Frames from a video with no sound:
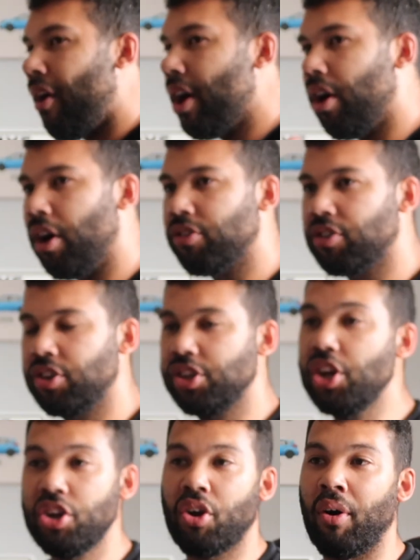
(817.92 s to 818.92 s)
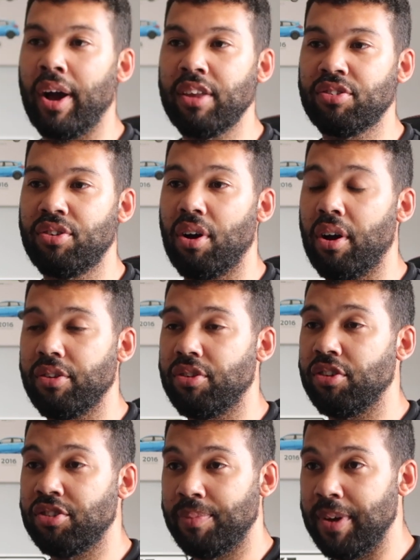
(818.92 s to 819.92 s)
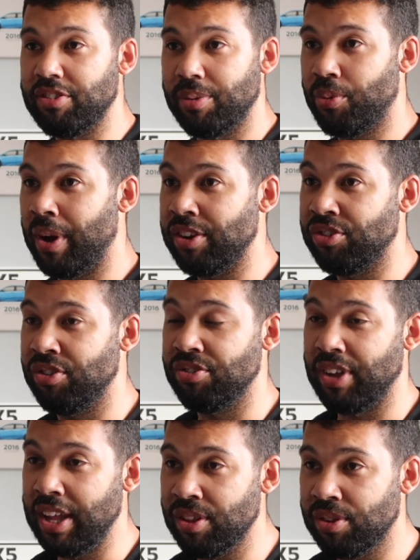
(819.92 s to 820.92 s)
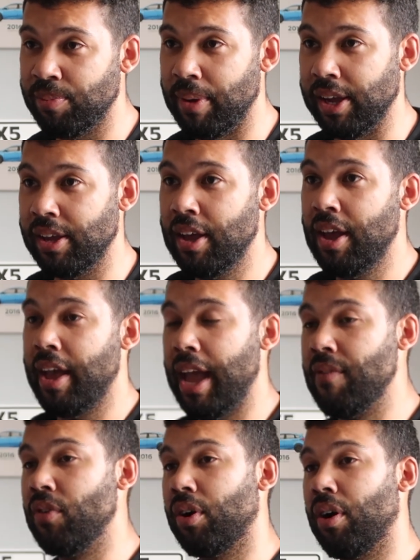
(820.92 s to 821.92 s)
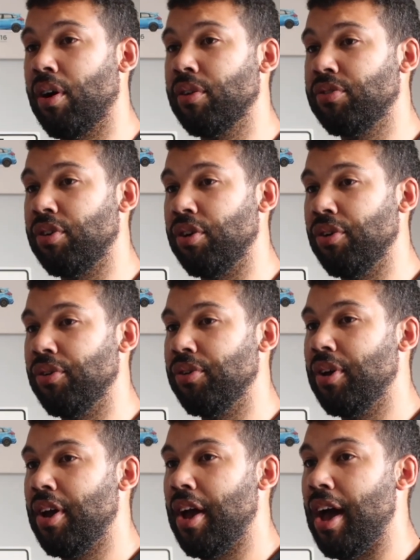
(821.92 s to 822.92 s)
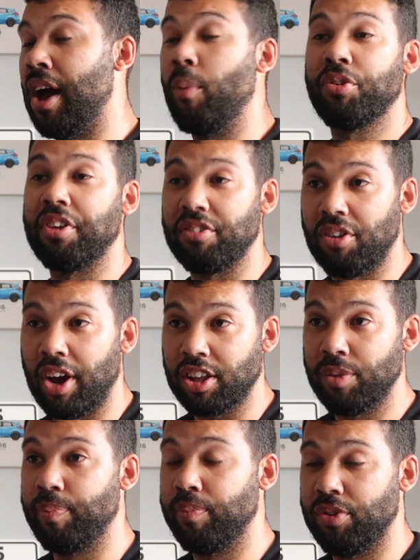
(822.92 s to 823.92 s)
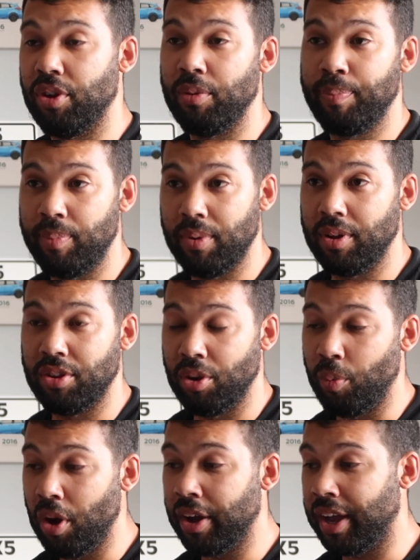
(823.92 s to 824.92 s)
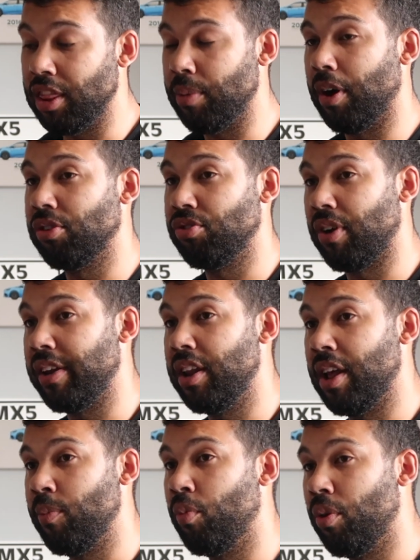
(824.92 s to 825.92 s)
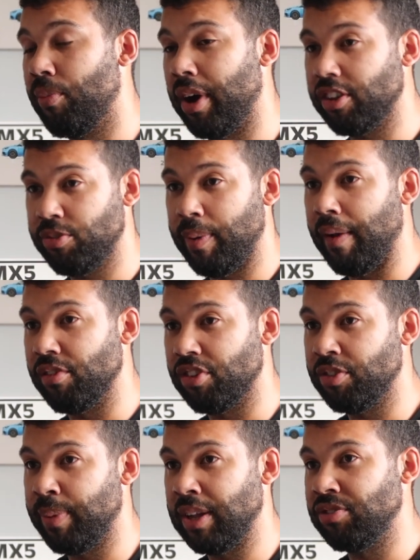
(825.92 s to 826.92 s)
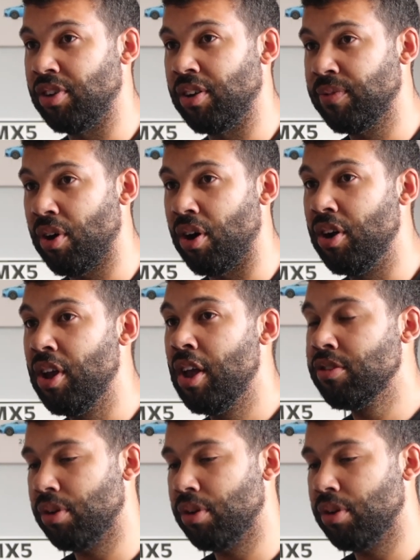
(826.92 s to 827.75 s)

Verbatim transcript: I asked you guys to, to submit some questions into me in regard to uh, what it's like to, to to work in the motor trade and what my experience has been so far.